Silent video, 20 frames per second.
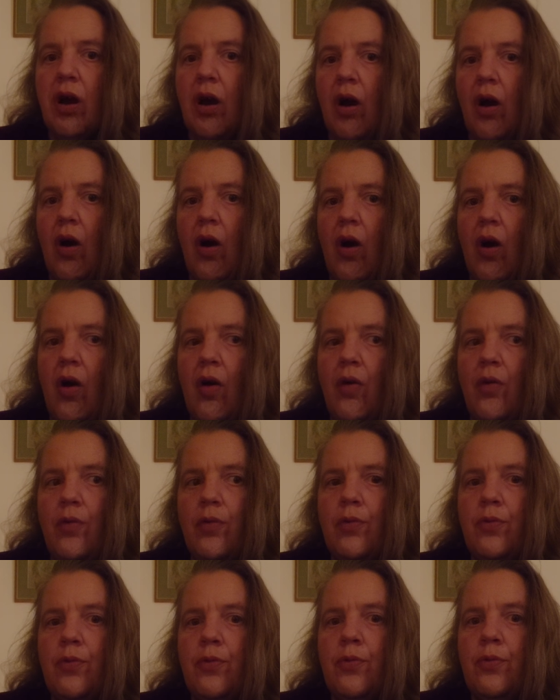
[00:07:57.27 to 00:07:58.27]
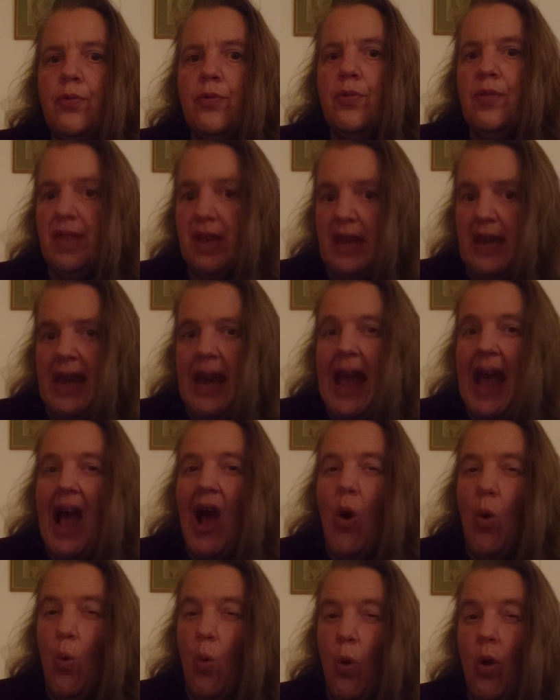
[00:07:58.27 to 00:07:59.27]
of the
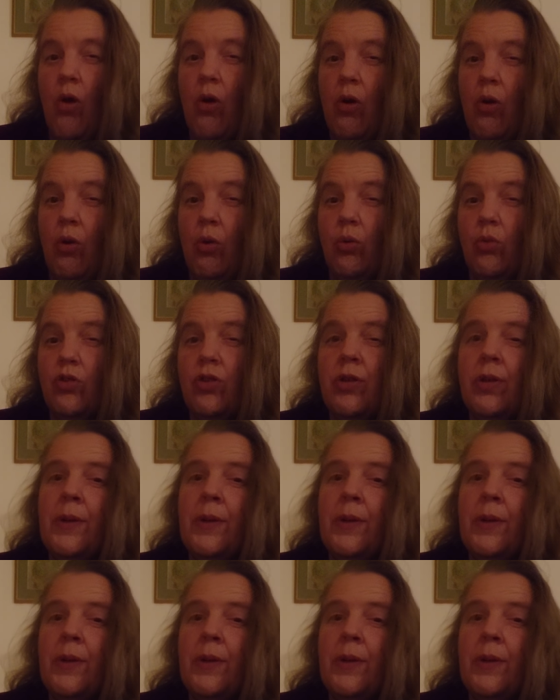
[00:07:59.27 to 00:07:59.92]
now world,